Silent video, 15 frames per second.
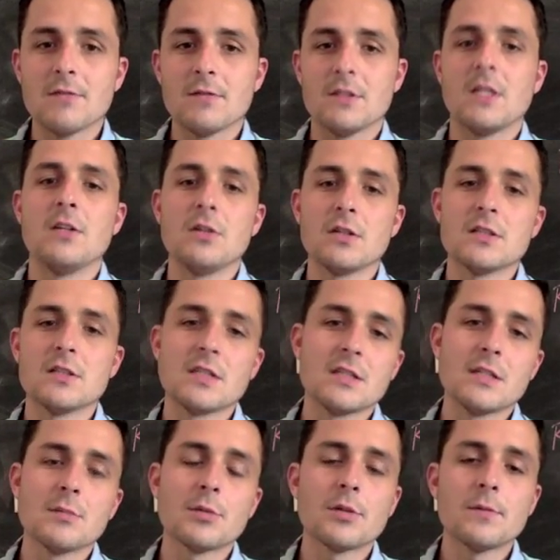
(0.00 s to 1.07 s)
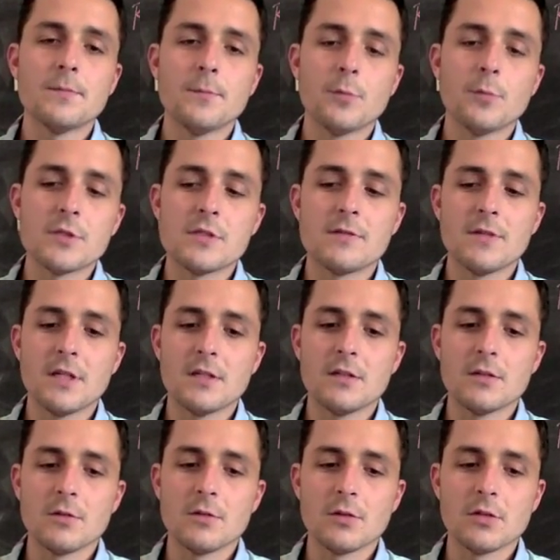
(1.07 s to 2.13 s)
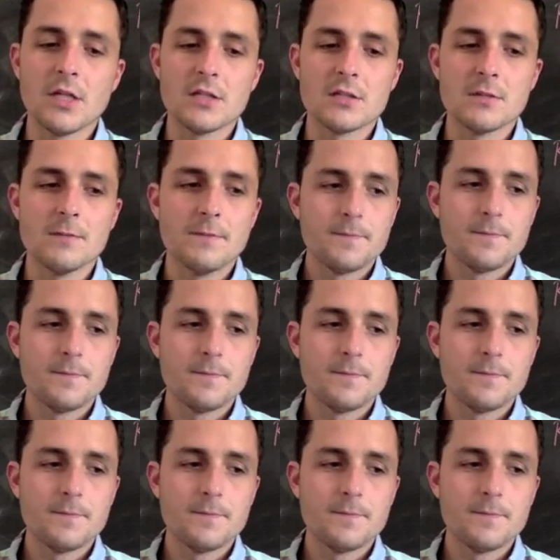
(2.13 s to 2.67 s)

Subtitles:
And then you can dig deeper once you find your location.